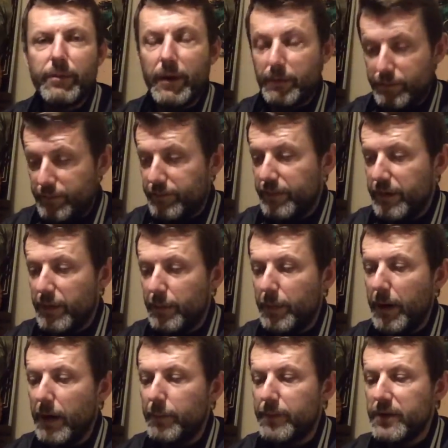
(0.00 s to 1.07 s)
Well, in the
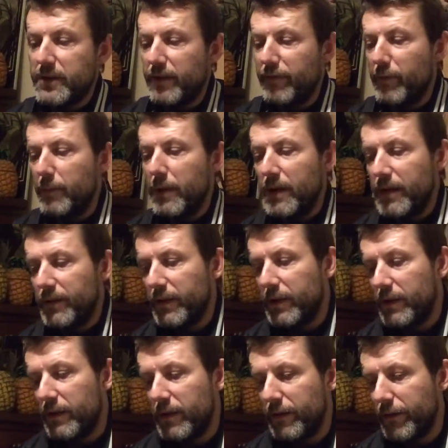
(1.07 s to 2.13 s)
paper, 7 million they're
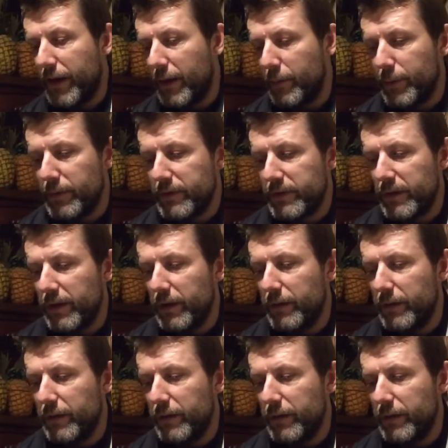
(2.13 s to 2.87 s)
going to give out, but